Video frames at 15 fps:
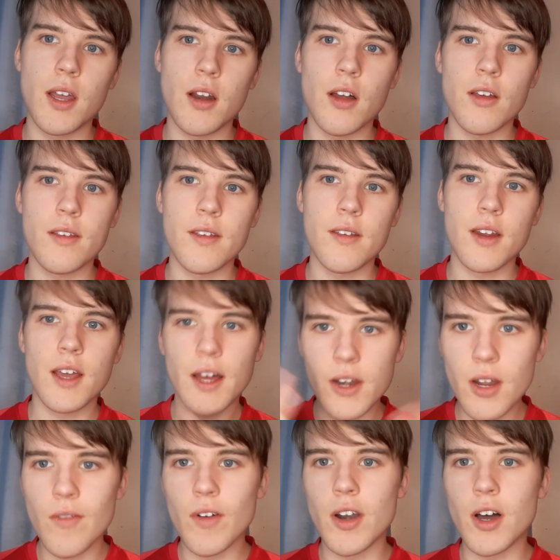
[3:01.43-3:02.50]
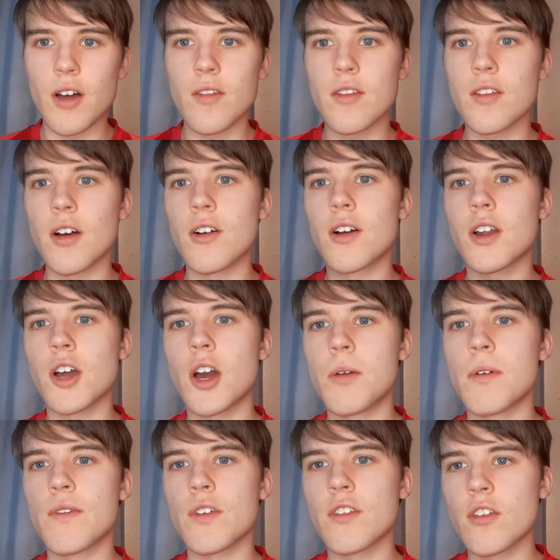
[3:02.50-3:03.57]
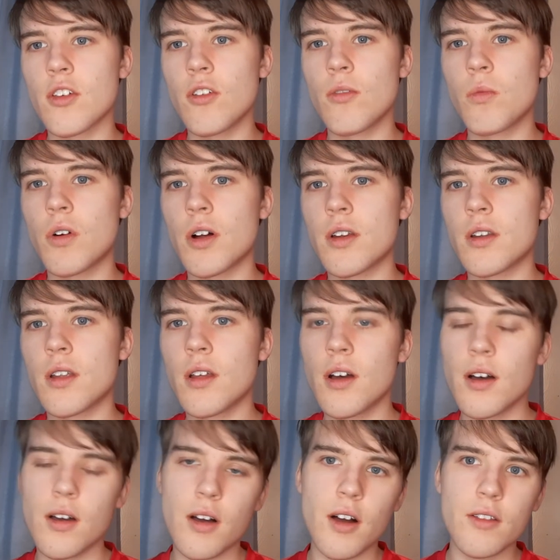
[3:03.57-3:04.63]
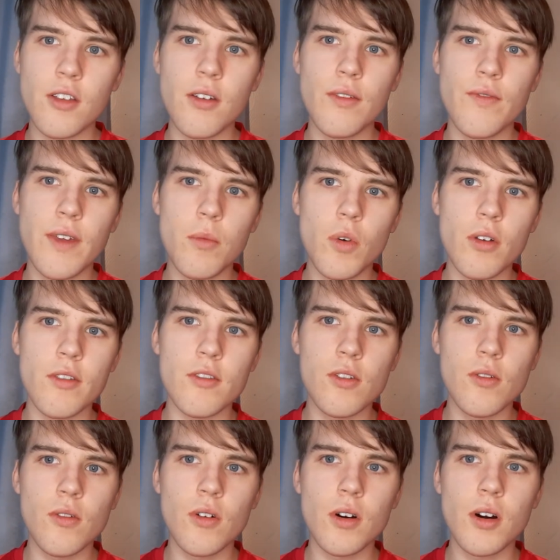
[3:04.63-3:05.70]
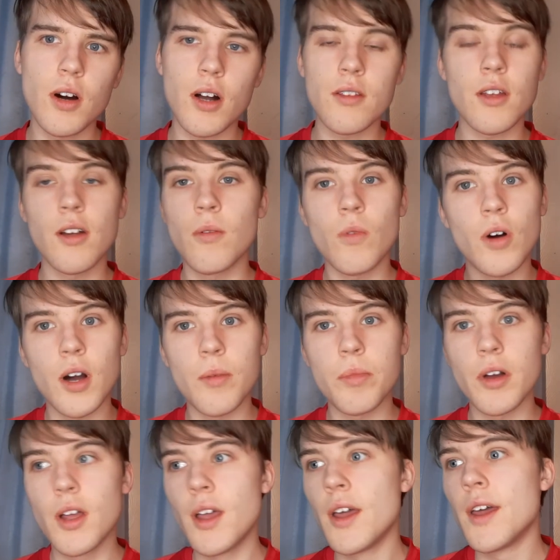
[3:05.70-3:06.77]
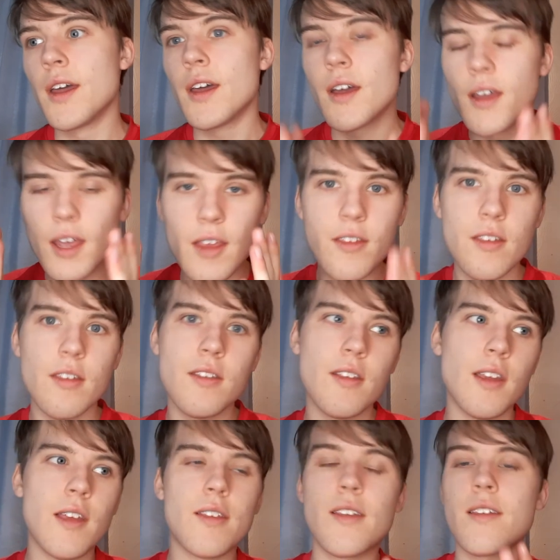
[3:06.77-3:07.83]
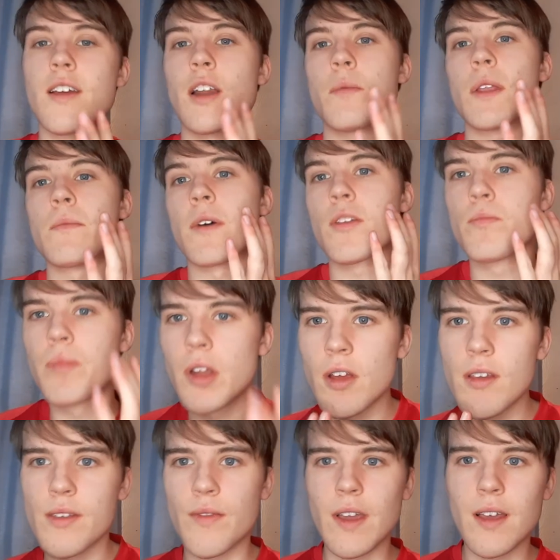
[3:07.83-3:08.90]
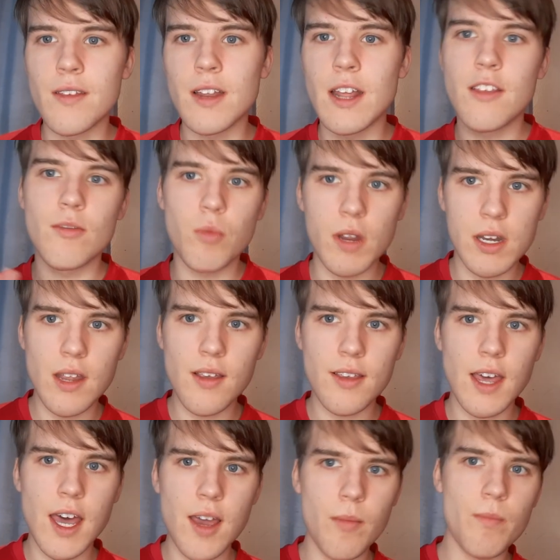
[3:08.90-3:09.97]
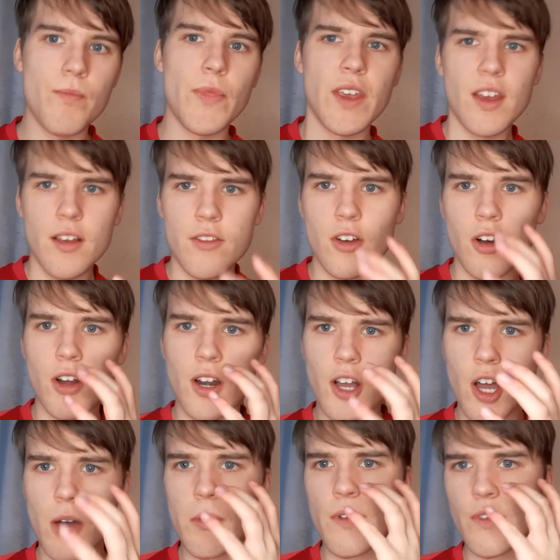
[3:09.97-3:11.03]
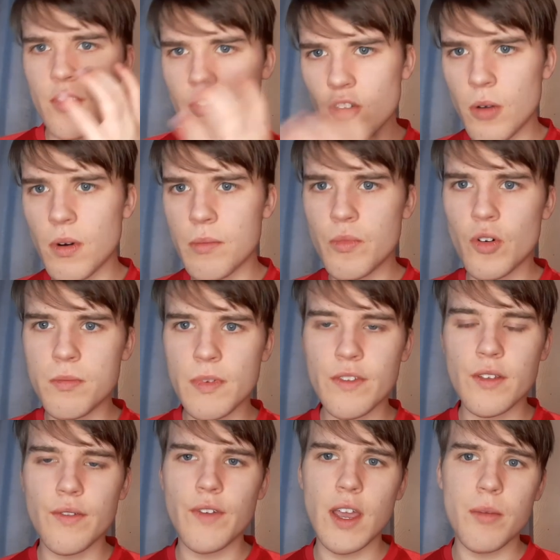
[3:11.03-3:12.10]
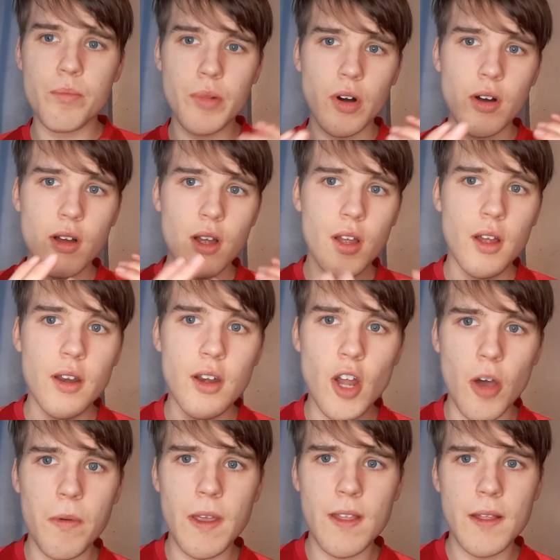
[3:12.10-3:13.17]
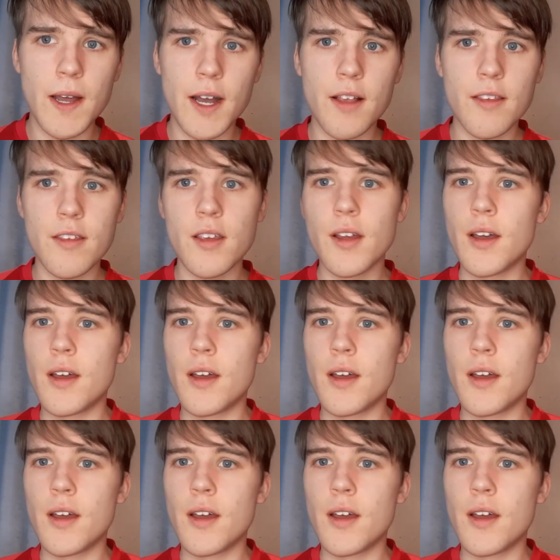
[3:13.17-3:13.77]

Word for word: a loss, isn't it? Another loss. I'm going to go with a 2-1. I do think we'll score. I don't know why, but it's just it's just going to be the most Blues thing, isn't it, to win this game? So I'm going to go with a 2-1 Bournemouth defeat, but knowing that